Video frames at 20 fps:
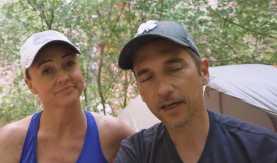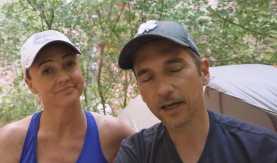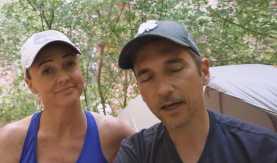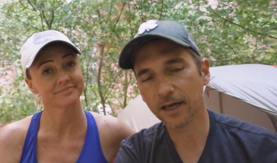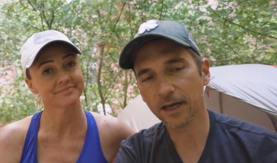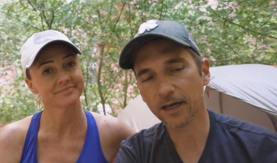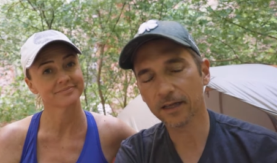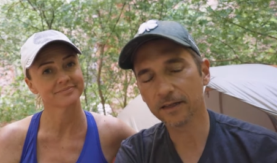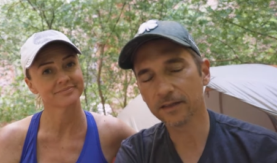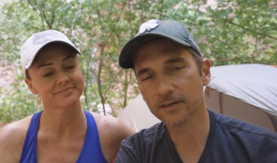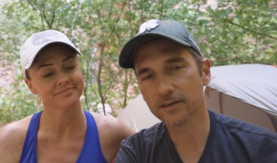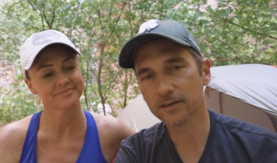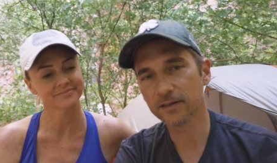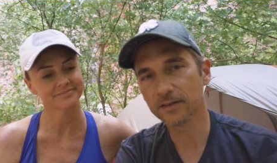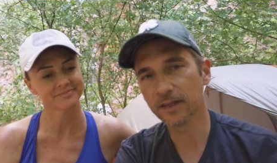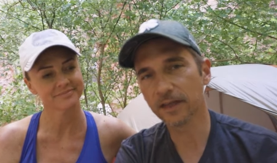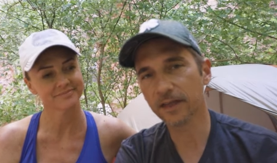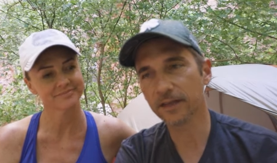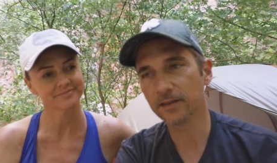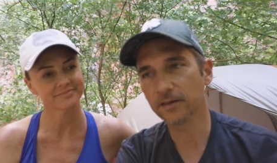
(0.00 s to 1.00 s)
Speaker 1: and this is
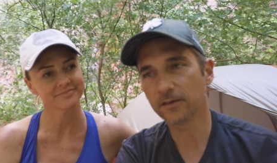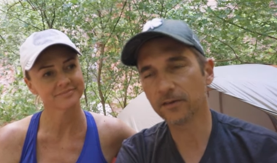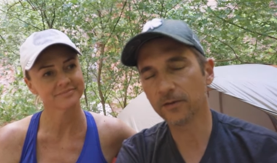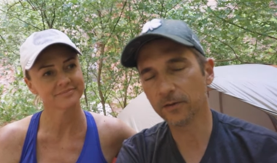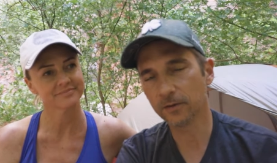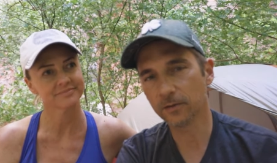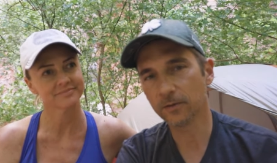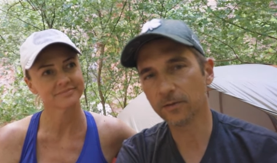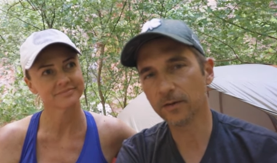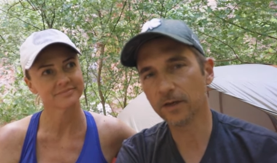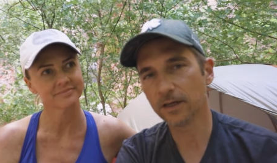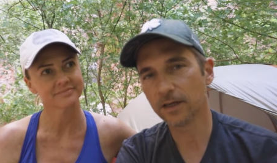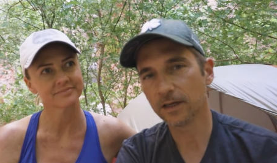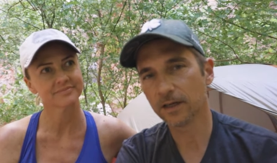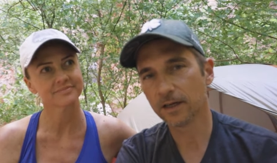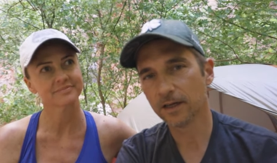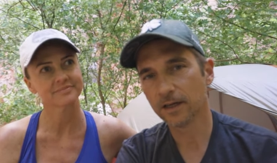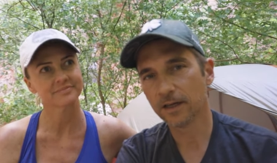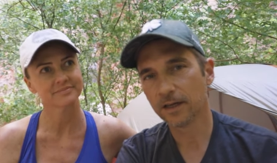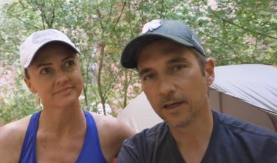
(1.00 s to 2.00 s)
night two.
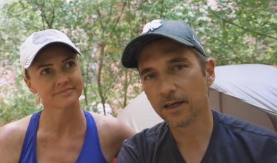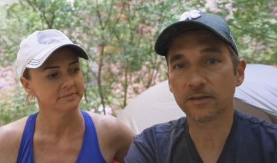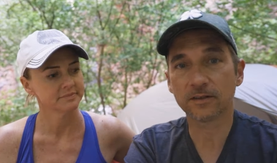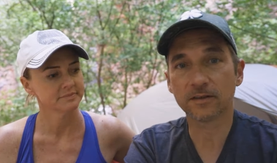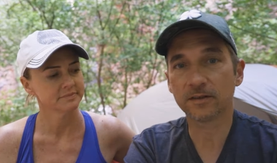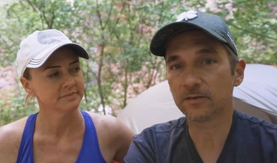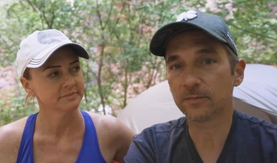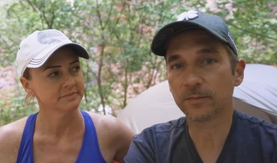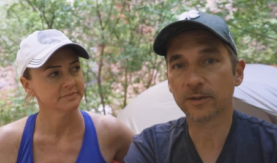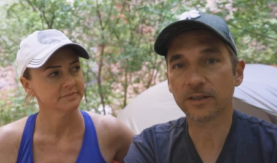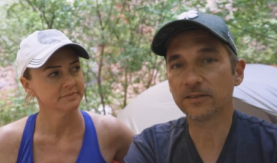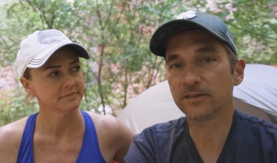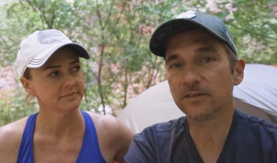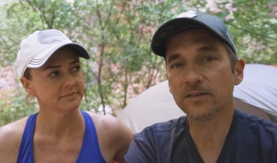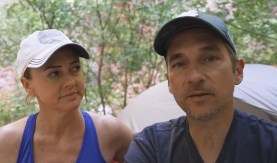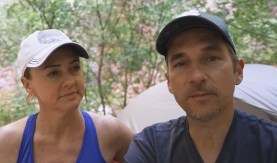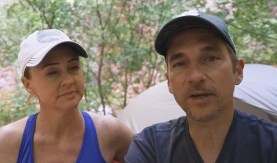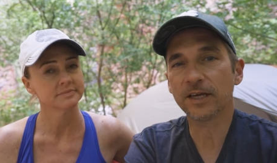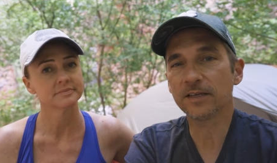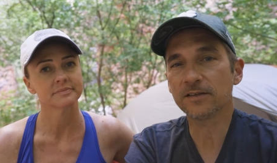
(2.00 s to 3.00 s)
This place is
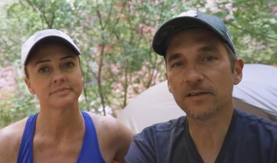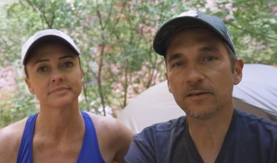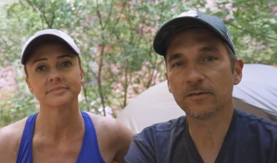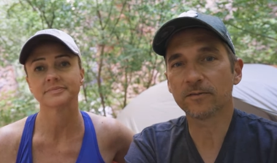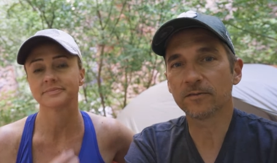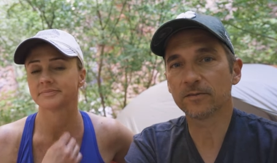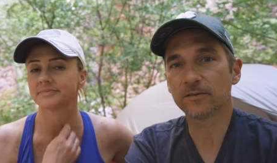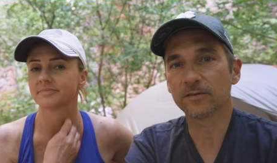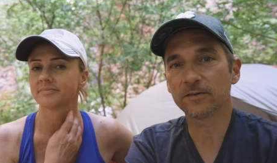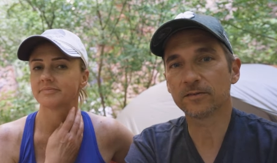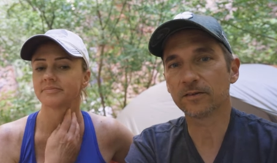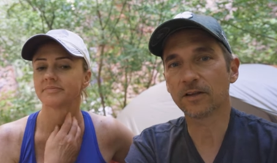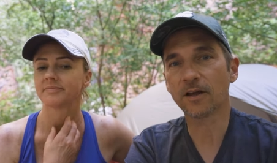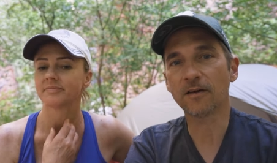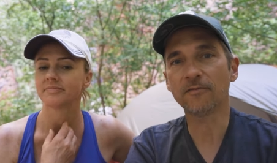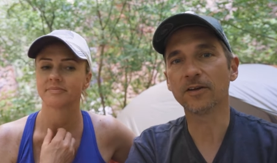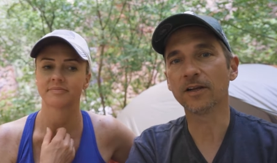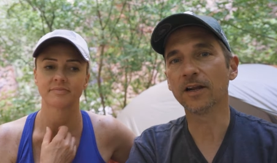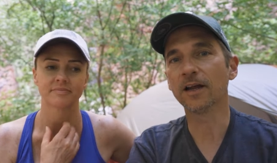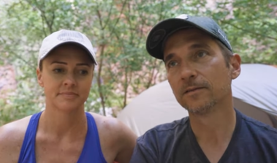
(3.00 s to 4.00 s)
amazing. We
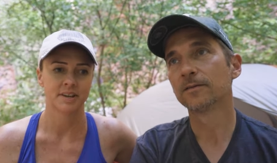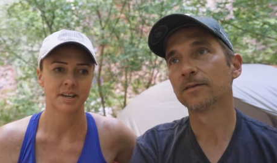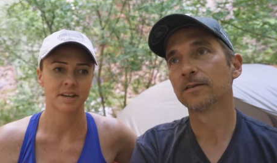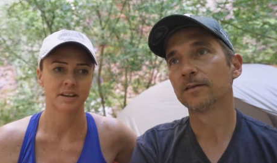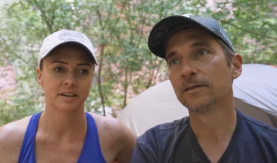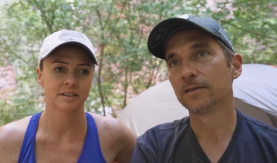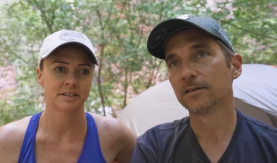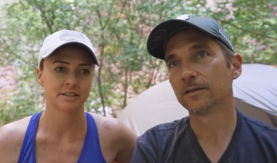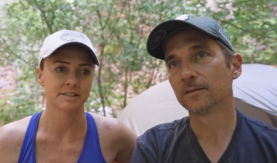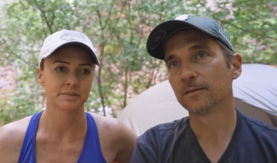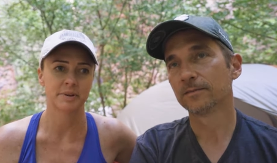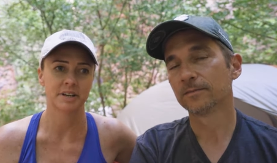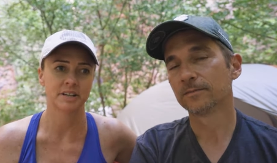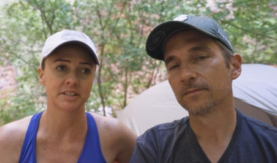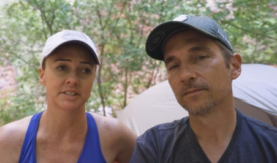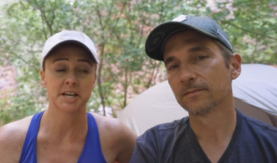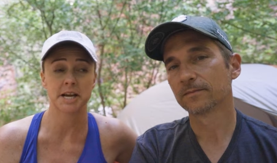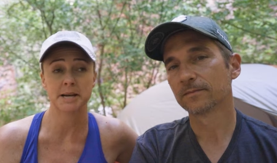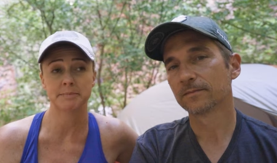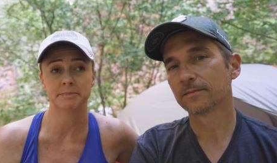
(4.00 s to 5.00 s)
love
Speaker 2: it. And as many
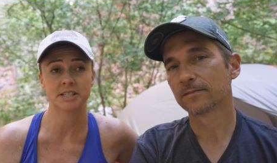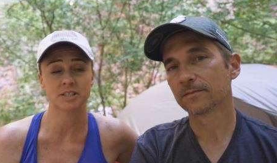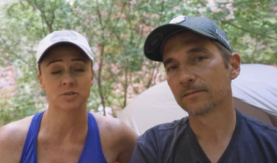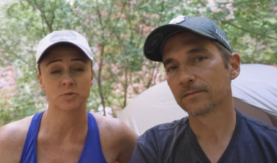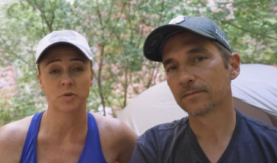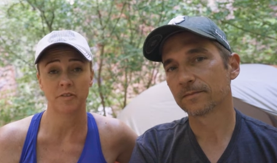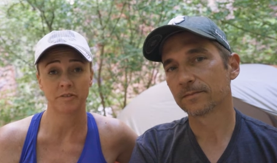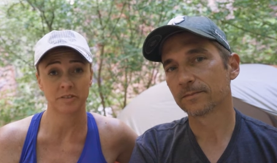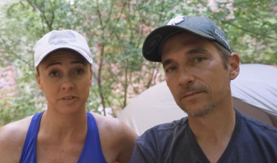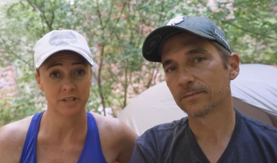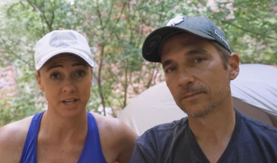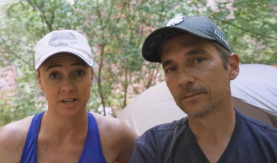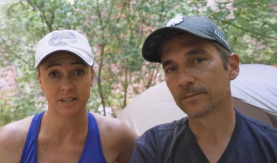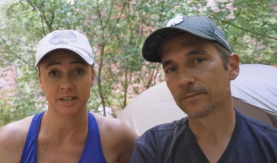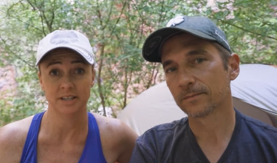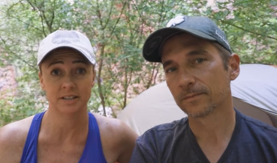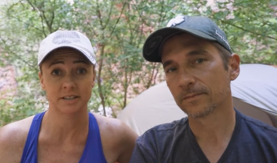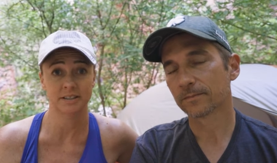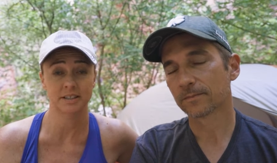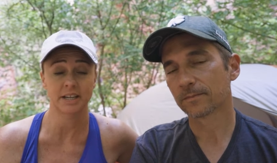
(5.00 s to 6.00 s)
times as we've done
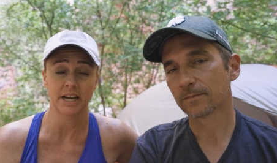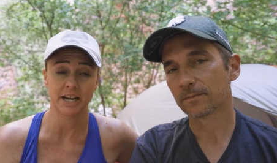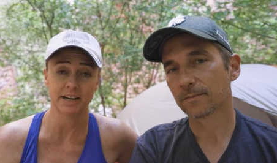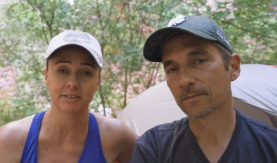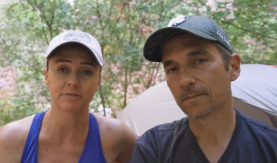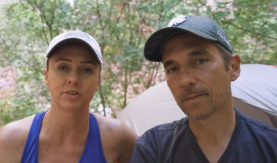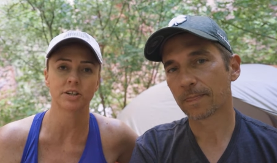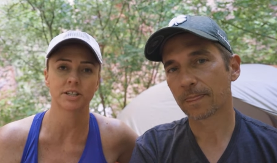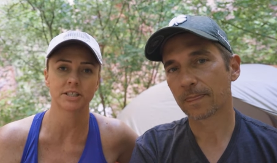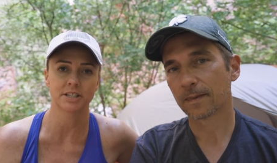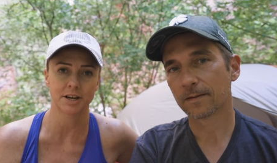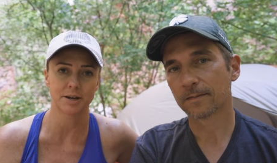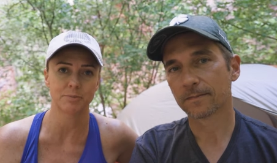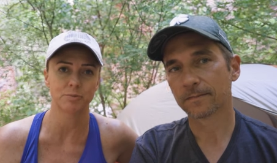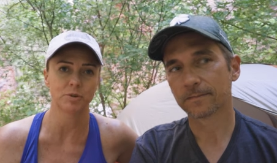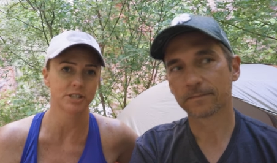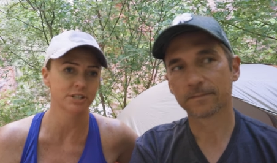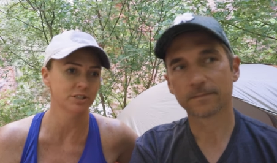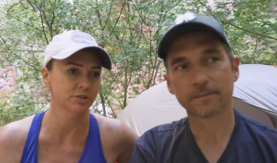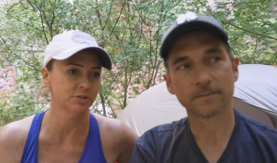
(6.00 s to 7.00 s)
it, every time
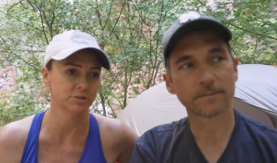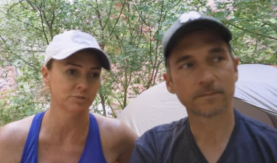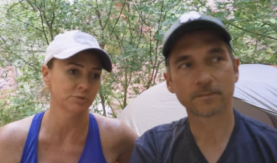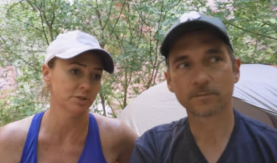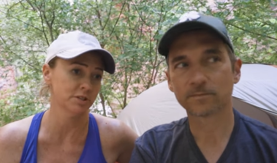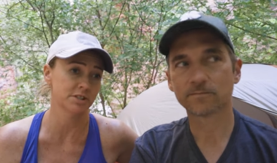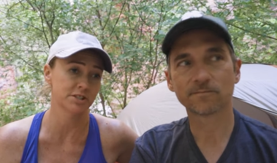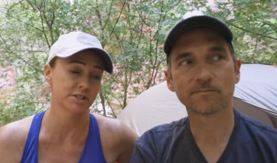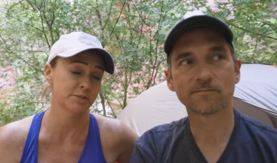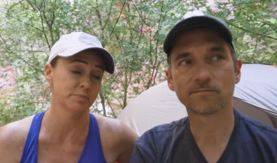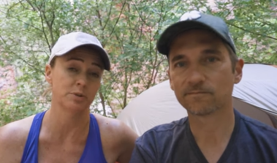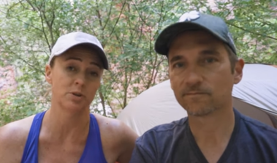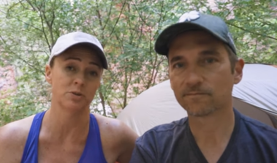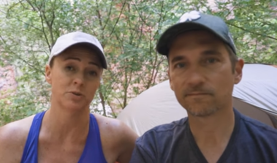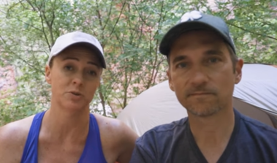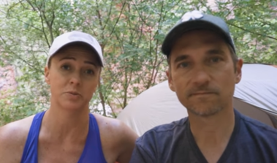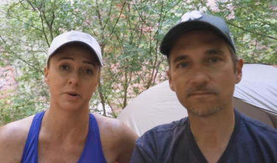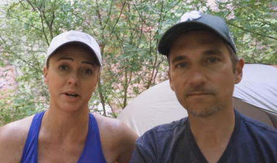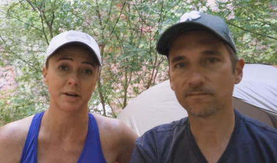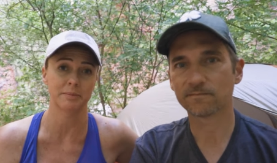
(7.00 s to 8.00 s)
we do it, we're just
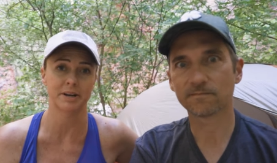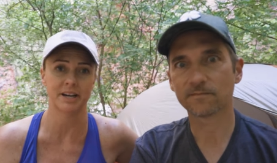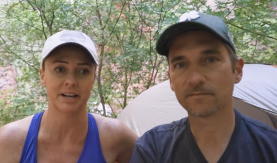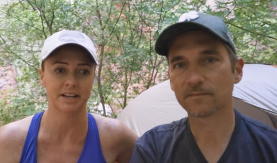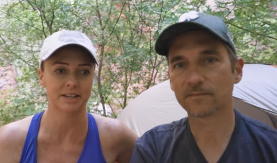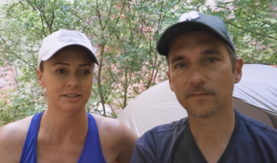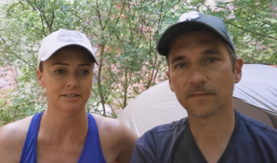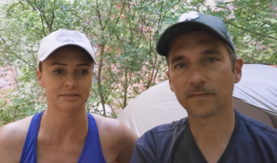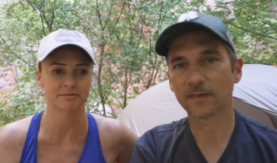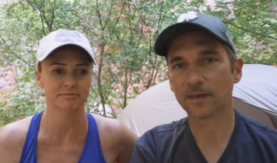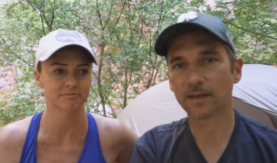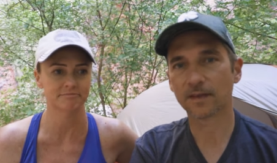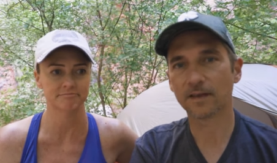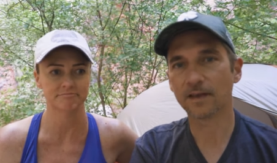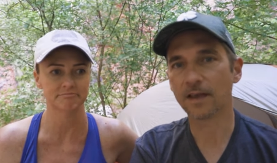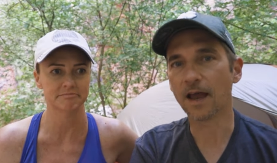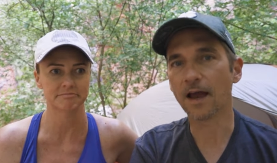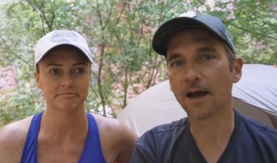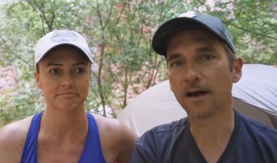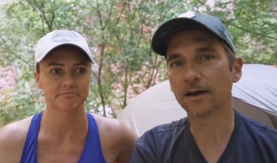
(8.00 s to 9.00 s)
blown away by it.
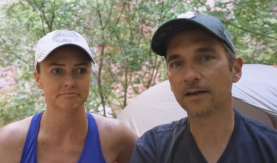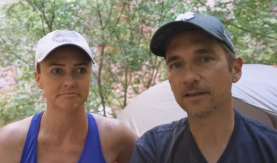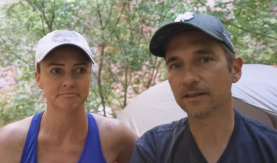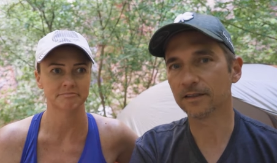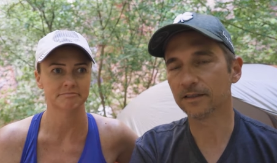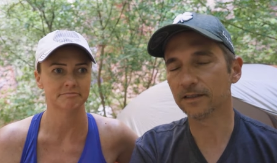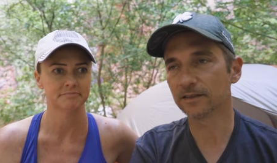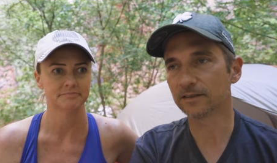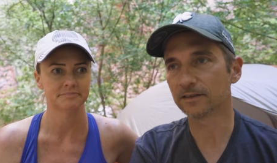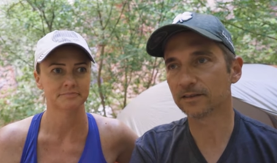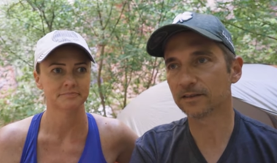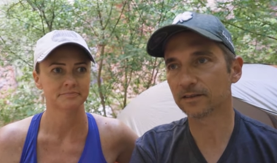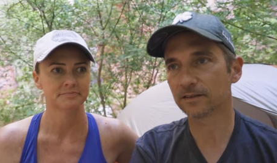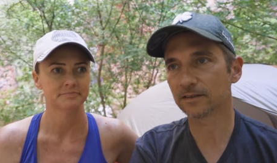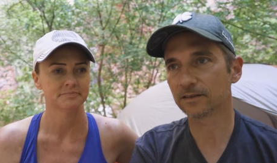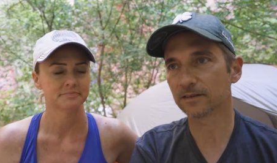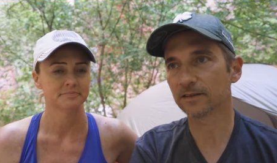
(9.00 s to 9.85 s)
Speaker 1: Yeah, it's